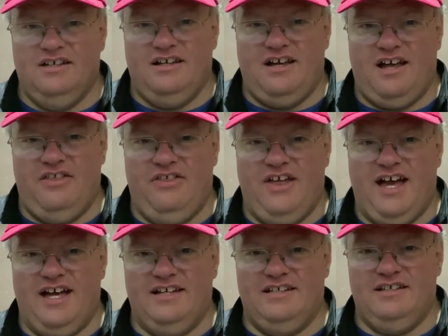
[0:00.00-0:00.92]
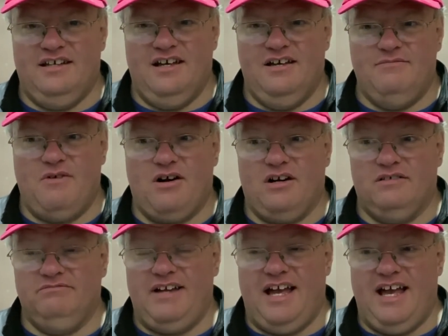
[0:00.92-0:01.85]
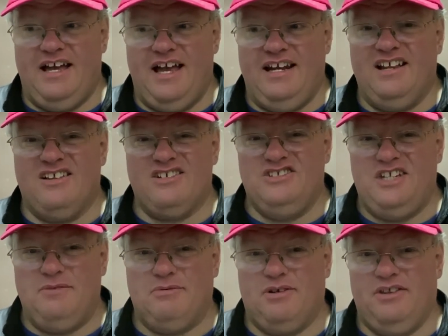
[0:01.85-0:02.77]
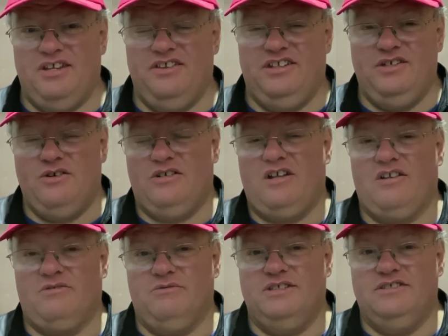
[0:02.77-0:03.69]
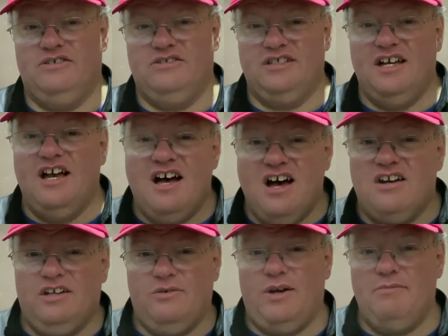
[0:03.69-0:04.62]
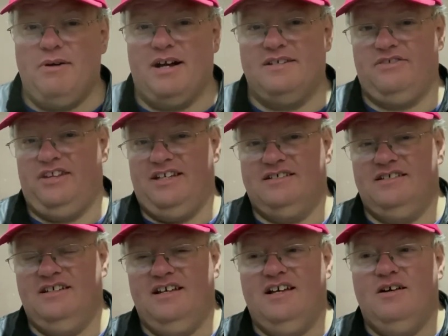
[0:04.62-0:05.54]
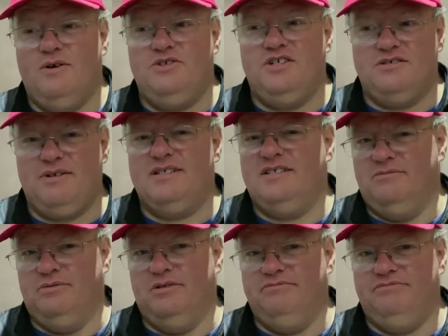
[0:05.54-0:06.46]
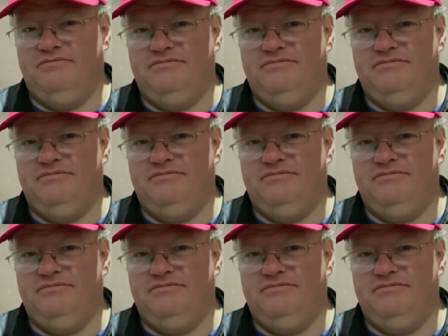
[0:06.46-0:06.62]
that are $80 cheaper than the $200 one. So it's $120 for these, which is reasonable.